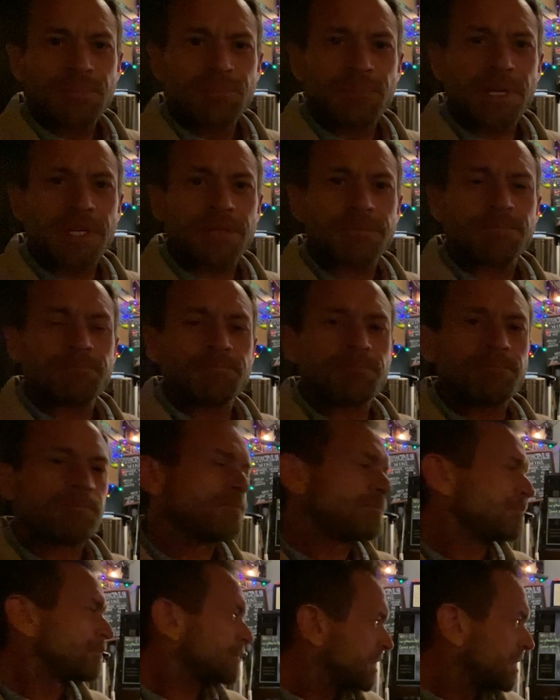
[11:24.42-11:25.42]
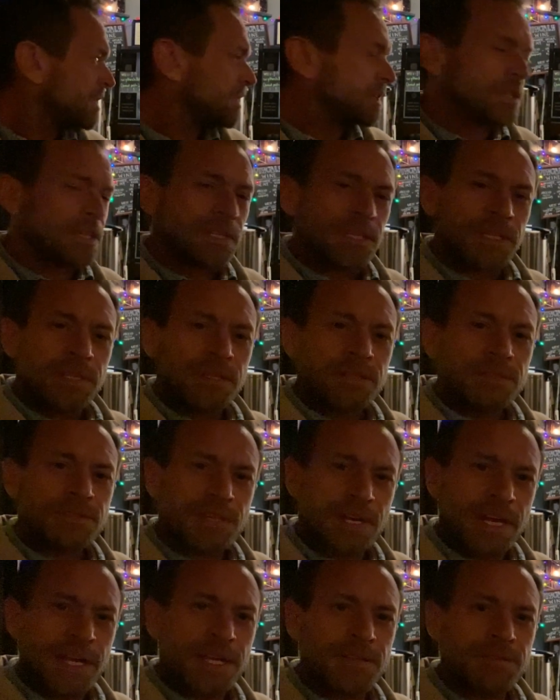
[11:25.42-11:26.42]
But
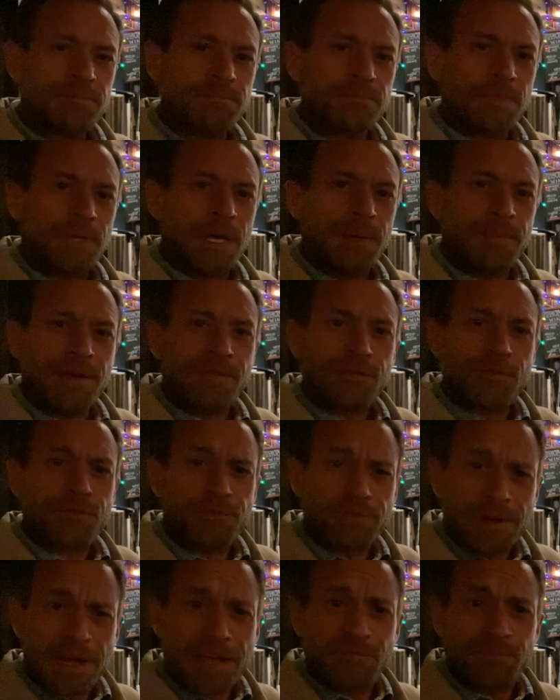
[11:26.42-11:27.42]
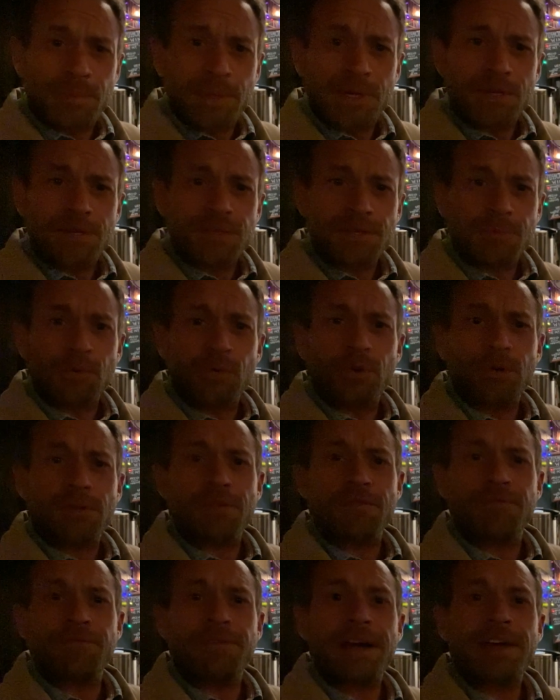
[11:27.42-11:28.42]
tonight, I'm having 5 beers. I'm going
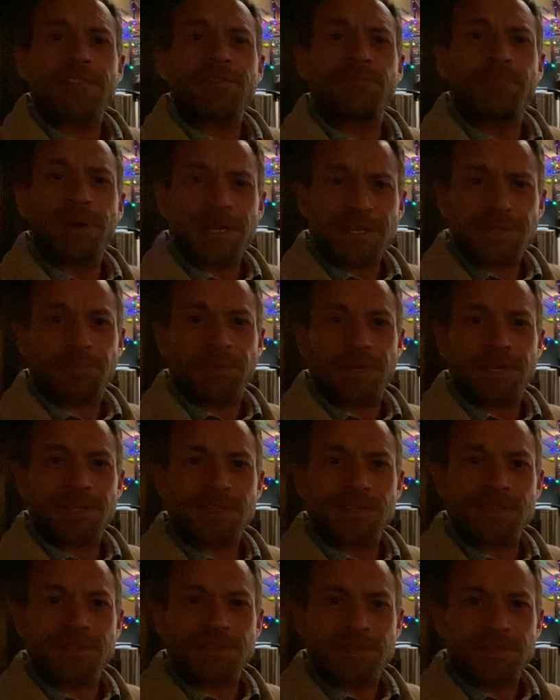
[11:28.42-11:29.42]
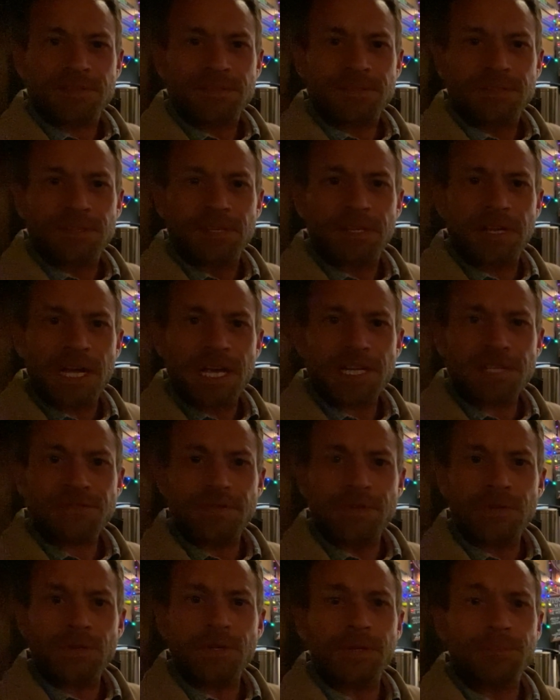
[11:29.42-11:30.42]
to the 5 best places in
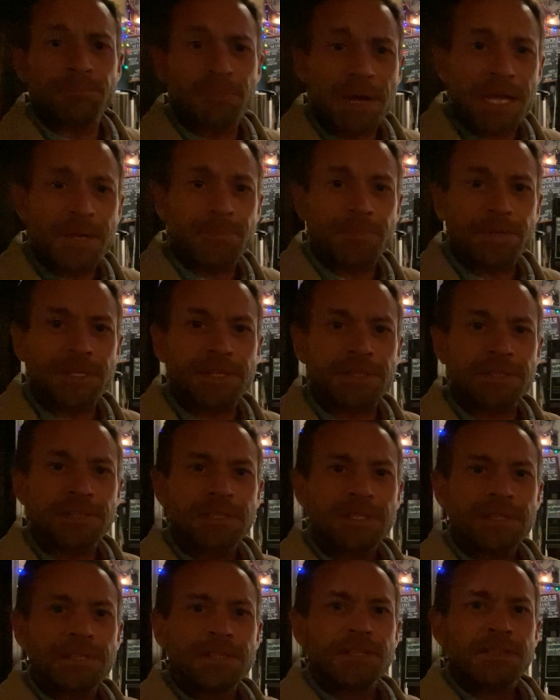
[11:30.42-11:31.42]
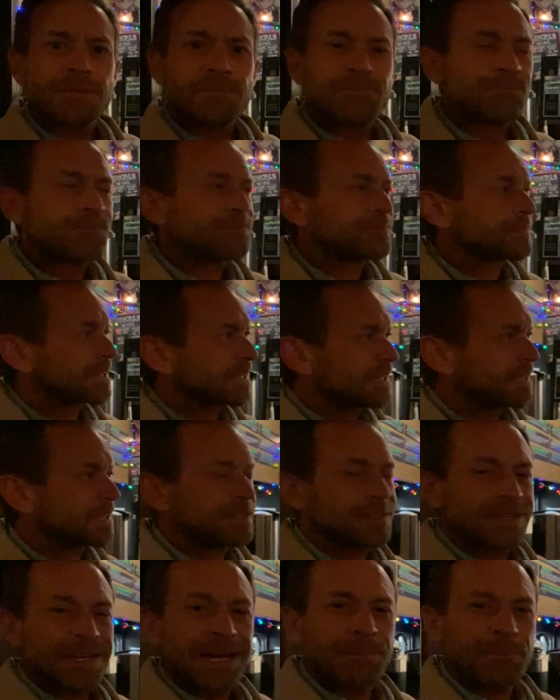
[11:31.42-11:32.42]
Asheville, in my opinion.
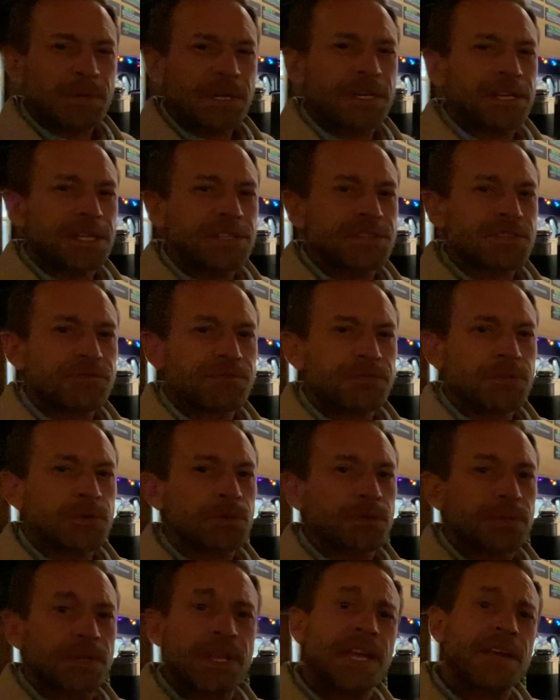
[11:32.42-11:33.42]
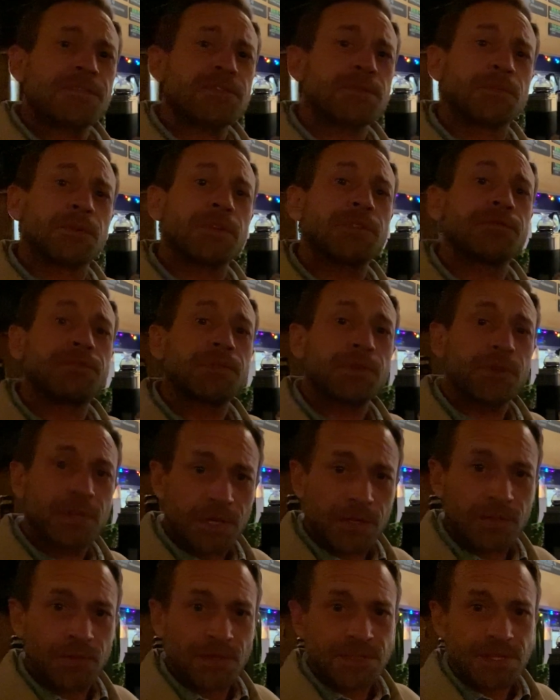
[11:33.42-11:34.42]
And I'm gonna need some food. They have some good food
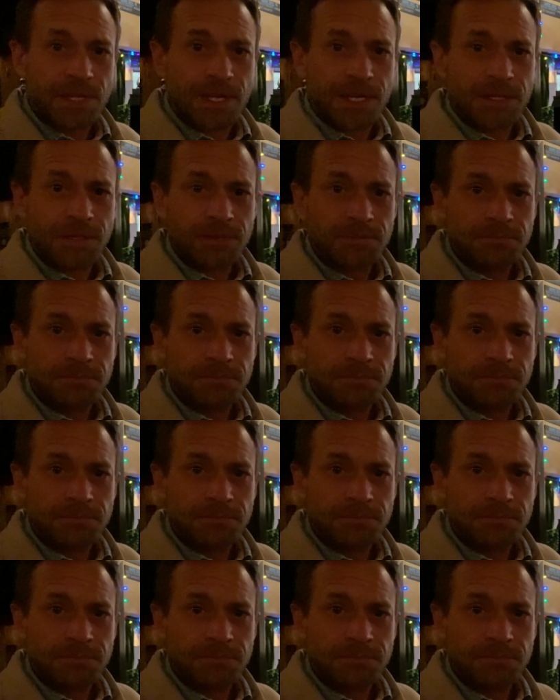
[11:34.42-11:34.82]
here, it looks like.